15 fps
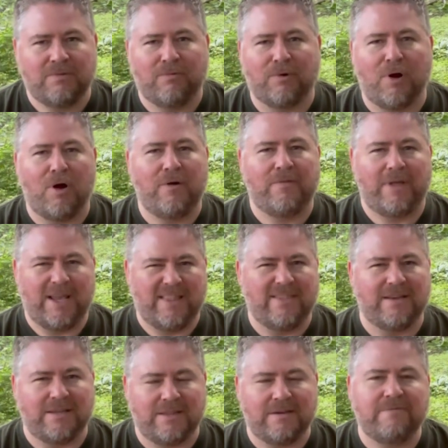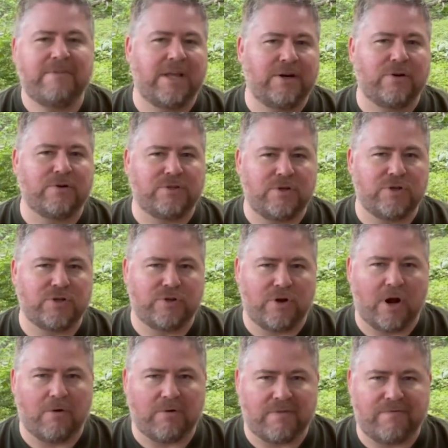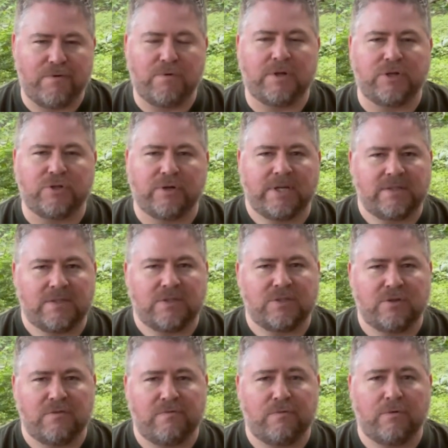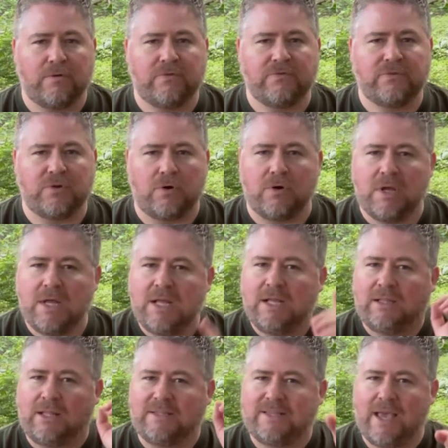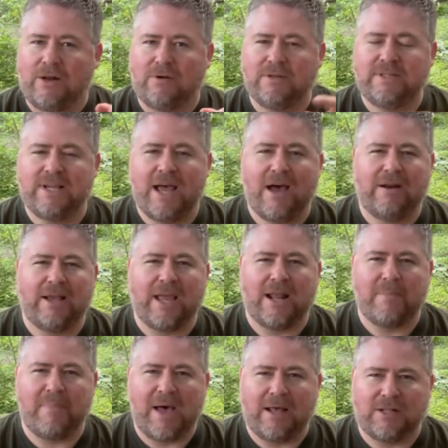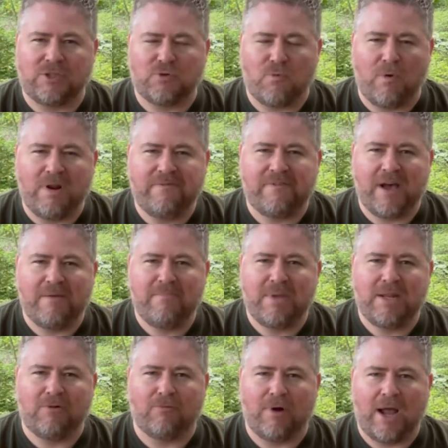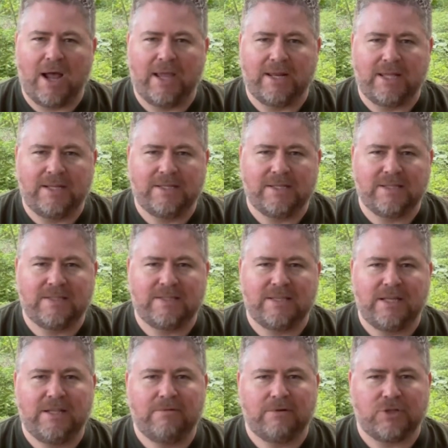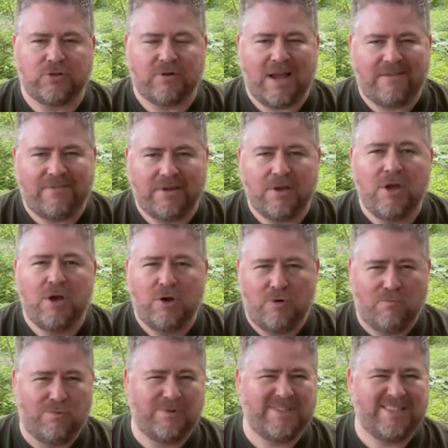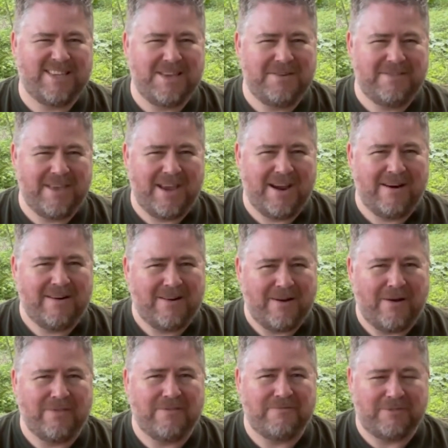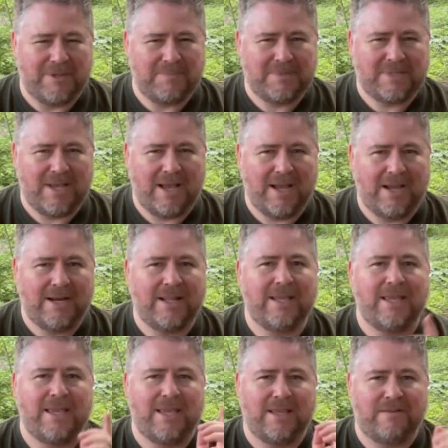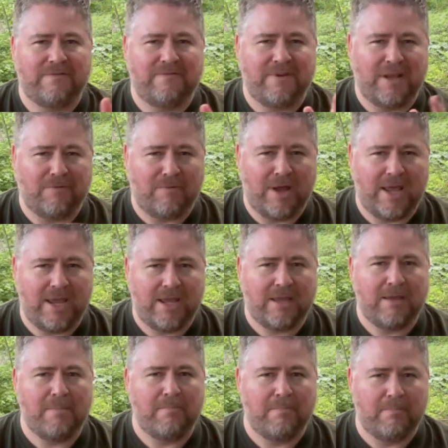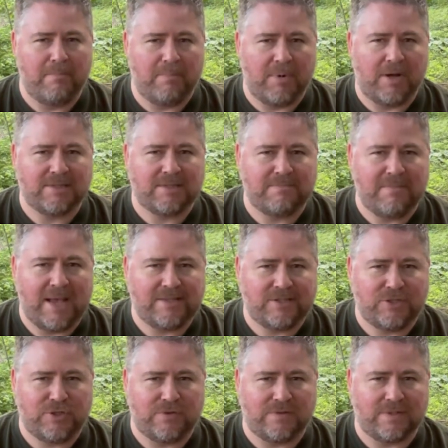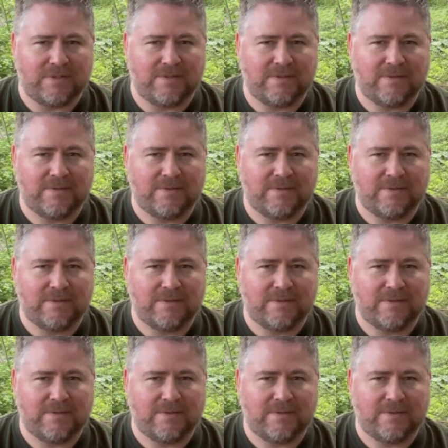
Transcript: where all like the, the vendors usually are with food and drinks and so forth. So let's head on down. I got about a twenty-five minute ride into the city with traffic. We'll see you there on the flip side in Fenway, Boston, Massachusetts.